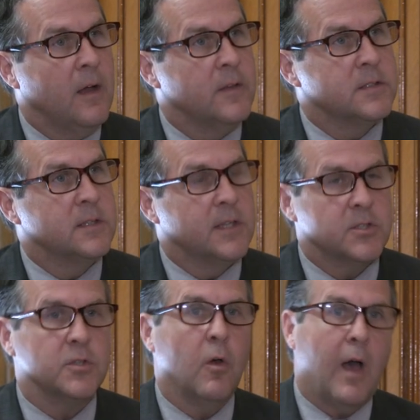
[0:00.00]
Uh, there's
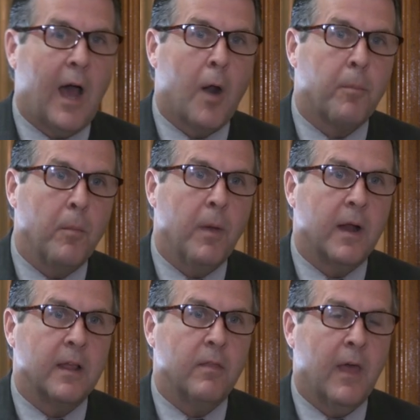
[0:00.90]
additional ARPA
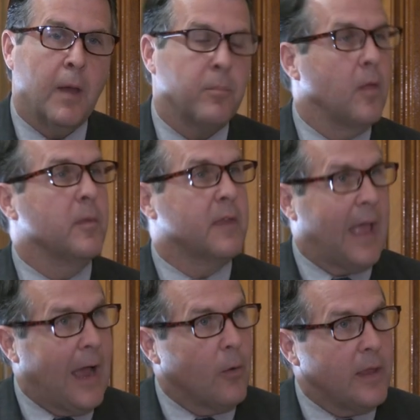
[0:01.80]
money that Plymouth
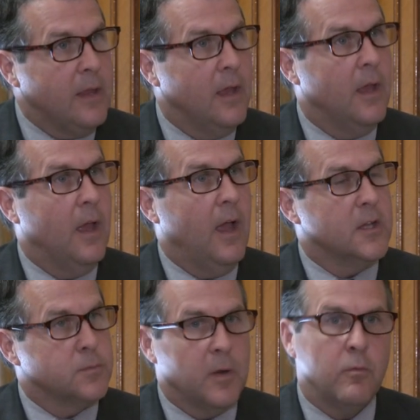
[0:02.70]
County
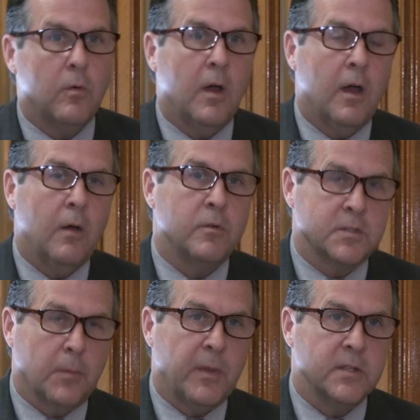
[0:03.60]
has been uh,
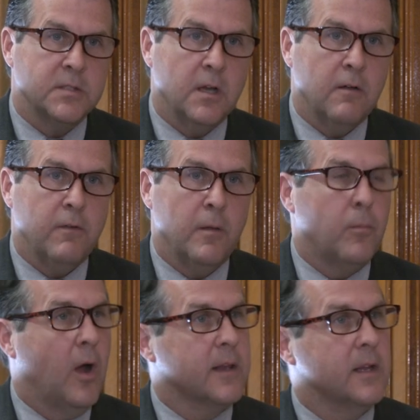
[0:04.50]
recipients of, and
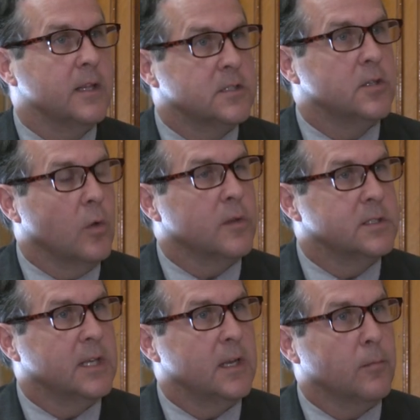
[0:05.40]
Brockton is the only
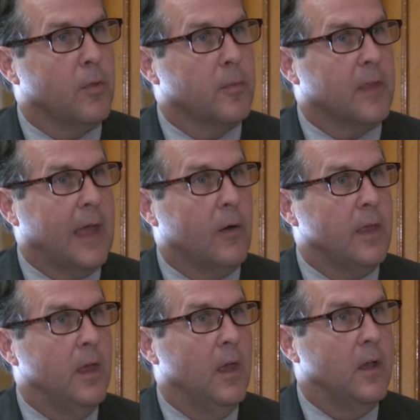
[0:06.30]
city in Plymouth County.